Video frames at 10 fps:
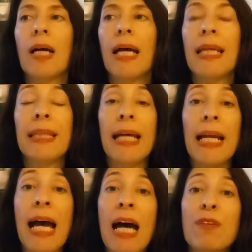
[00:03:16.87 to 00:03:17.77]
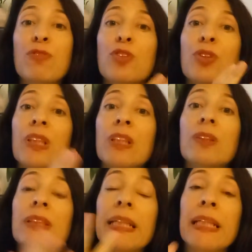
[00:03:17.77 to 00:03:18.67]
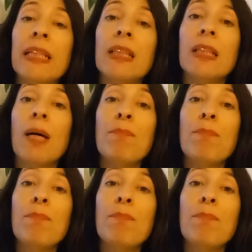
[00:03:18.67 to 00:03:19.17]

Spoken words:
and that have triggered a